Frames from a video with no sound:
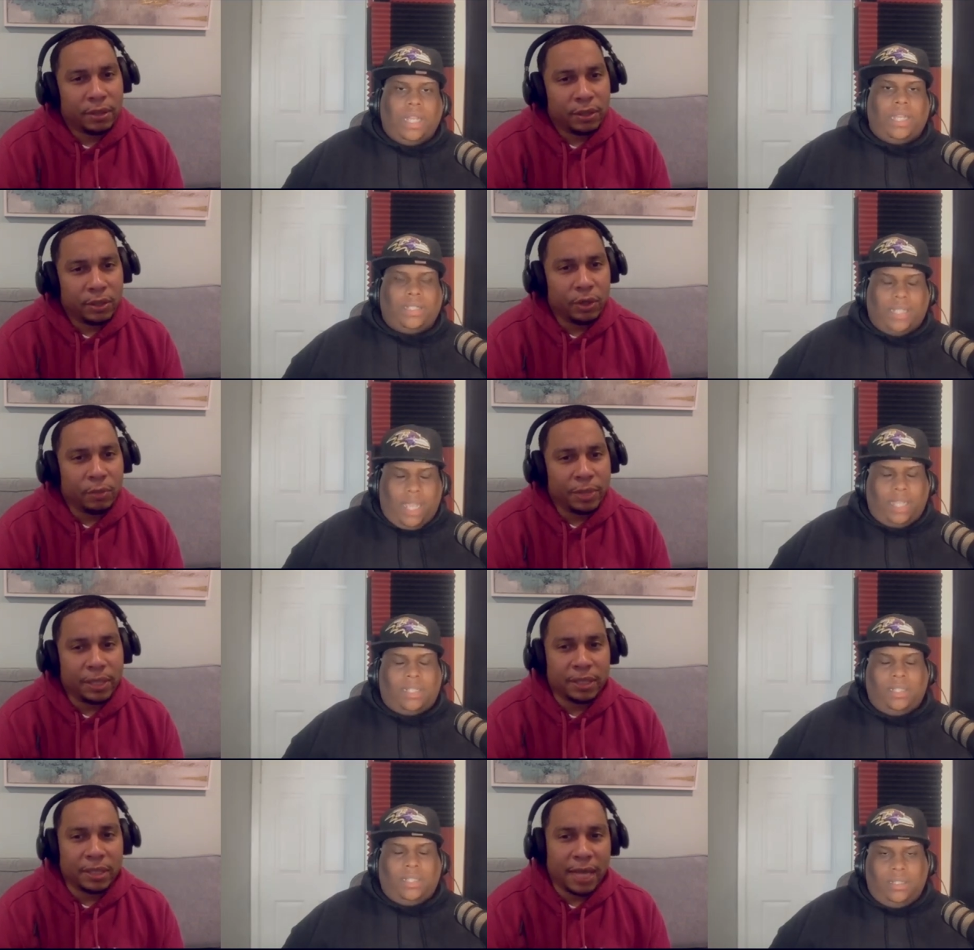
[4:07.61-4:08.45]
Speaker 1: you exactly. know,
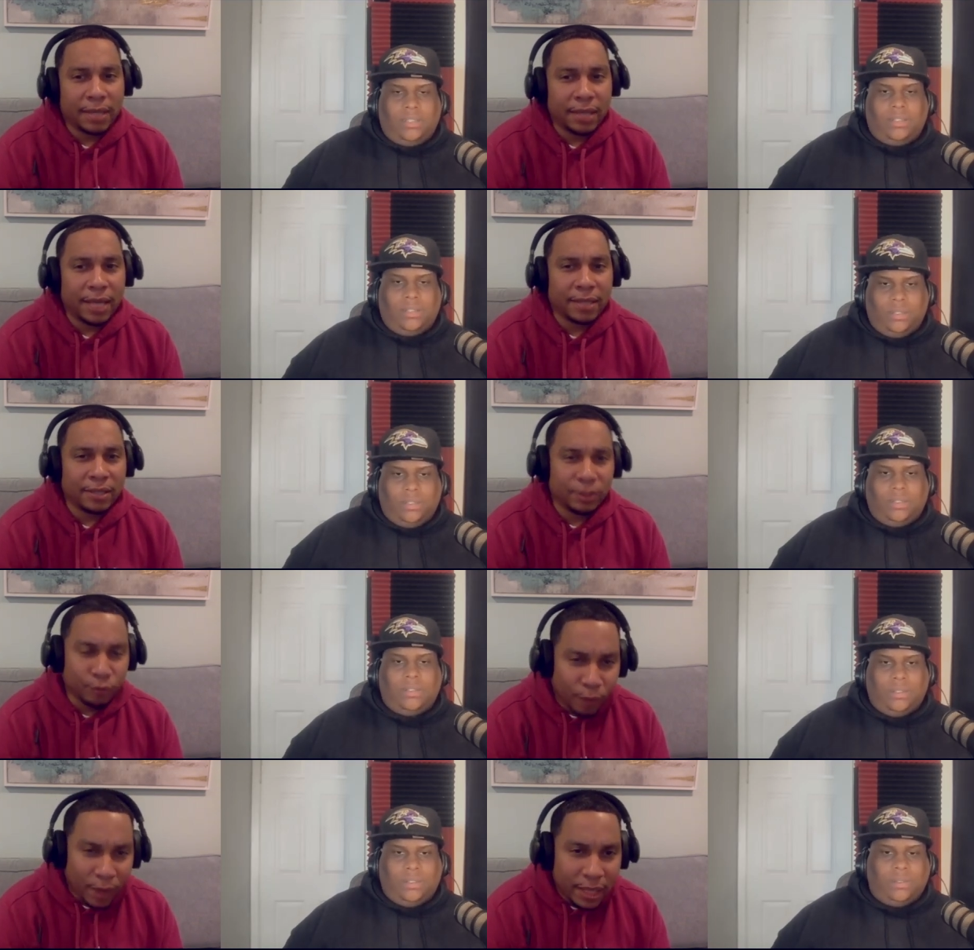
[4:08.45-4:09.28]
because as as the
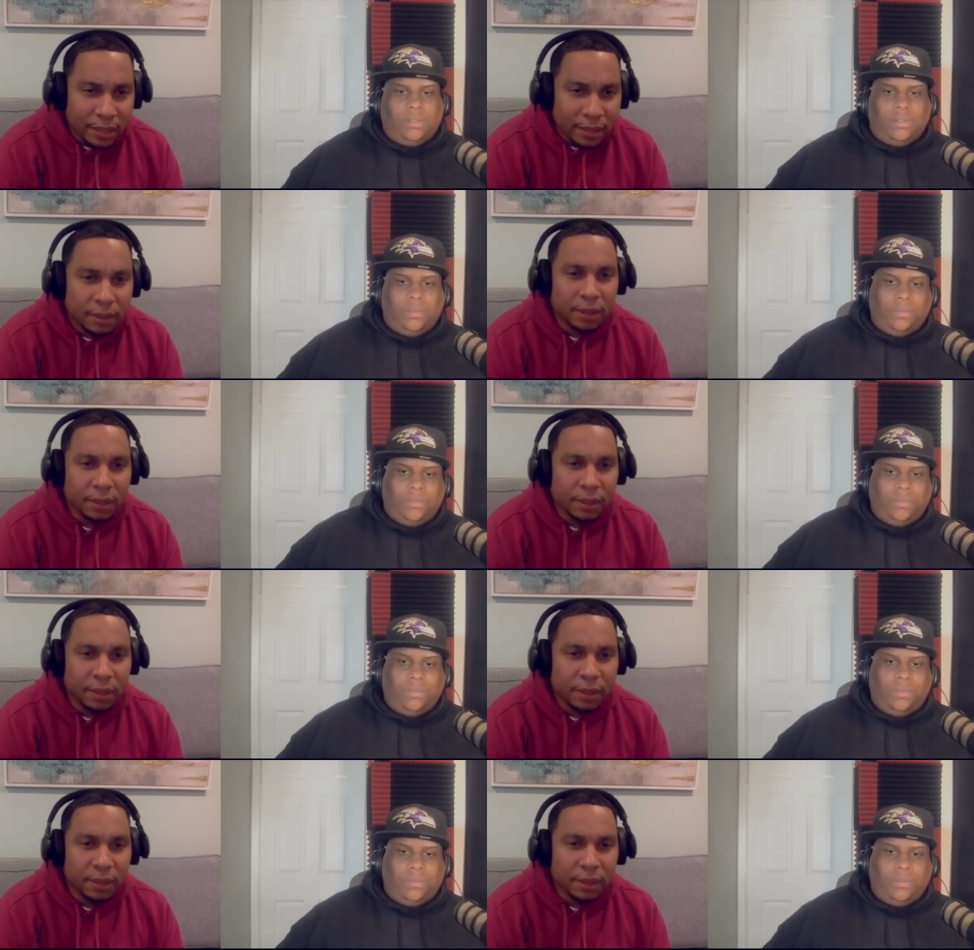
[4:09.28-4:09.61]
great